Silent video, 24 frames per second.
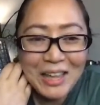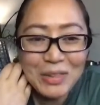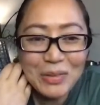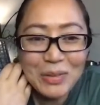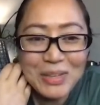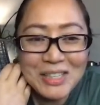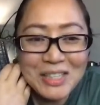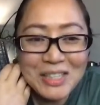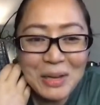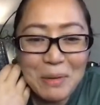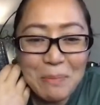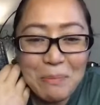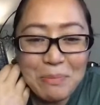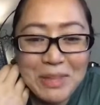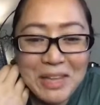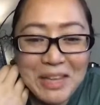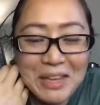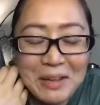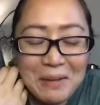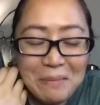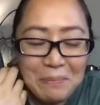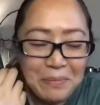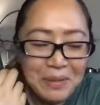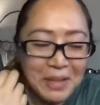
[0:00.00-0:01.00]
was something.
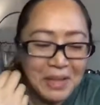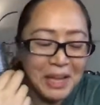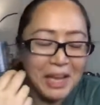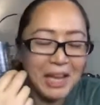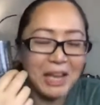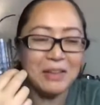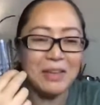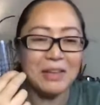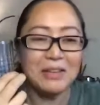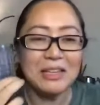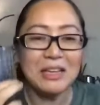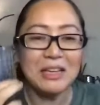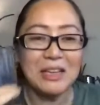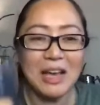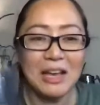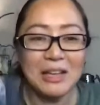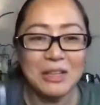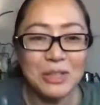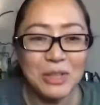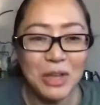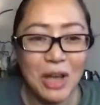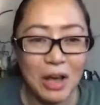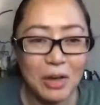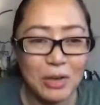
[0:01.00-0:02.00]
Yeah, it's like
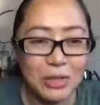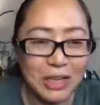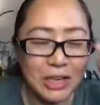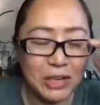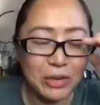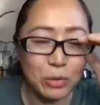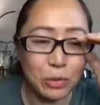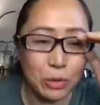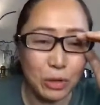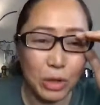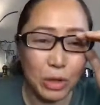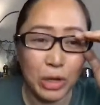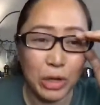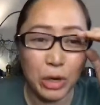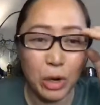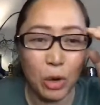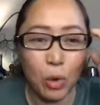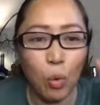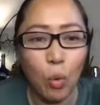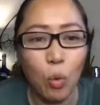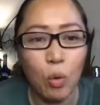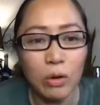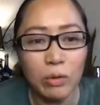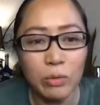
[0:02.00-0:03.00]
I was like
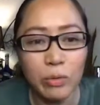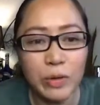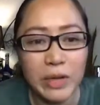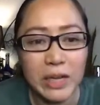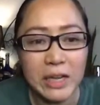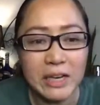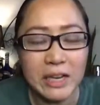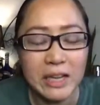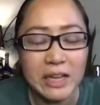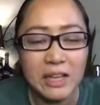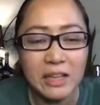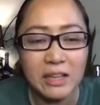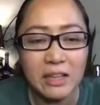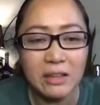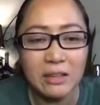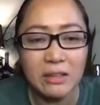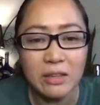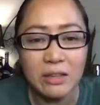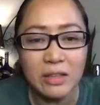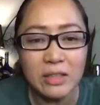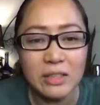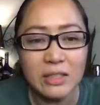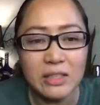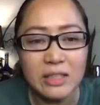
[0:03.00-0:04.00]
reading
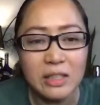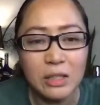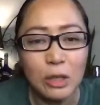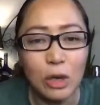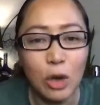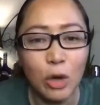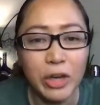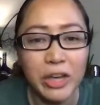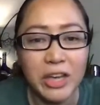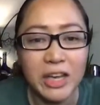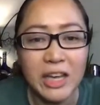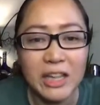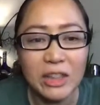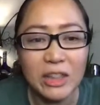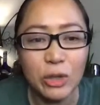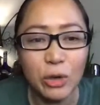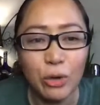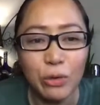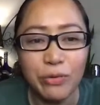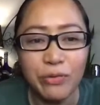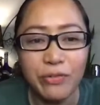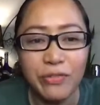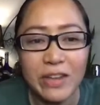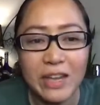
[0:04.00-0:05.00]
looking at
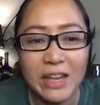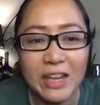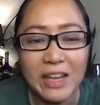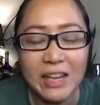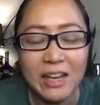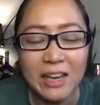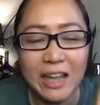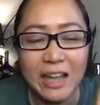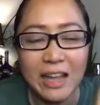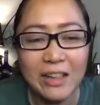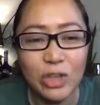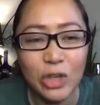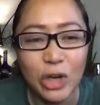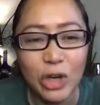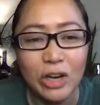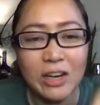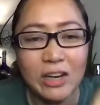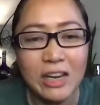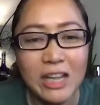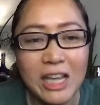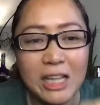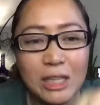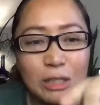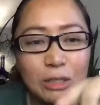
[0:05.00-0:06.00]
your feed and
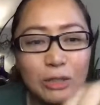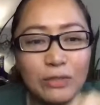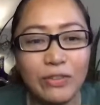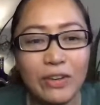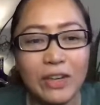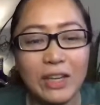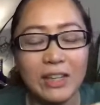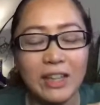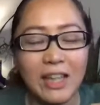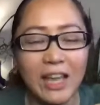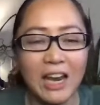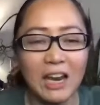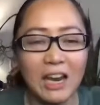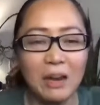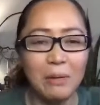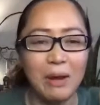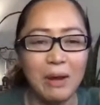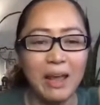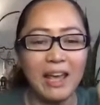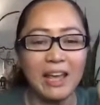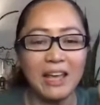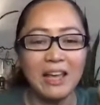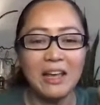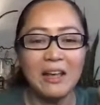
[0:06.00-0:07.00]
Charlene's feed, and I'm
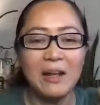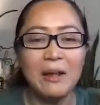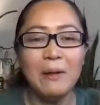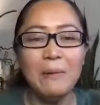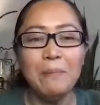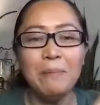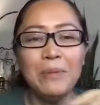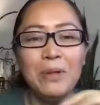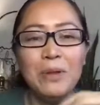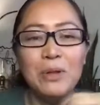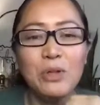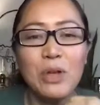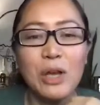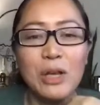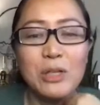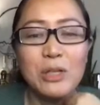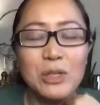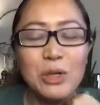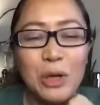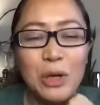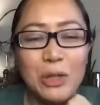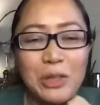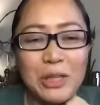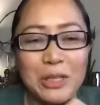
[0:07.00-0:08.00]
like, so I
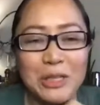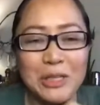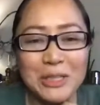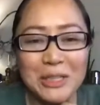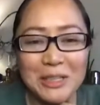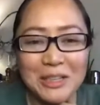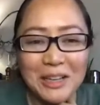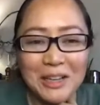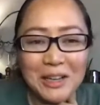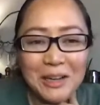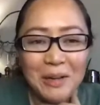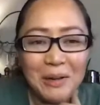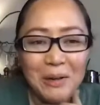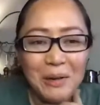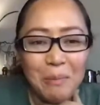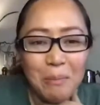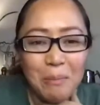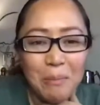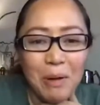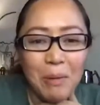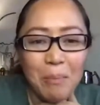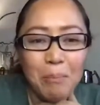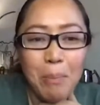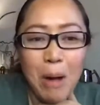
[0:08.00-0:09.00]
saw this
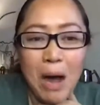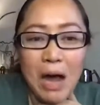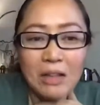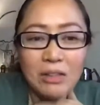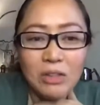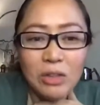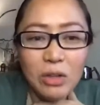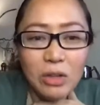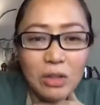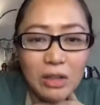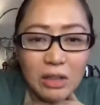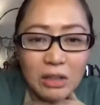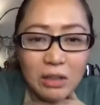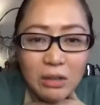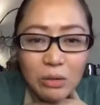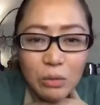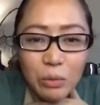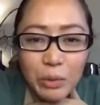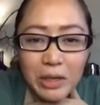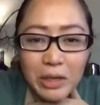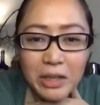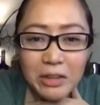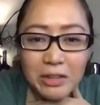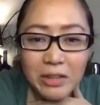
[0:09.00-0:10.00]
bottle
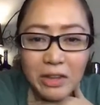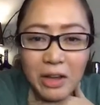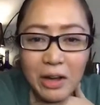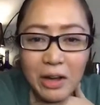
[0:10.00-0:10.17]
with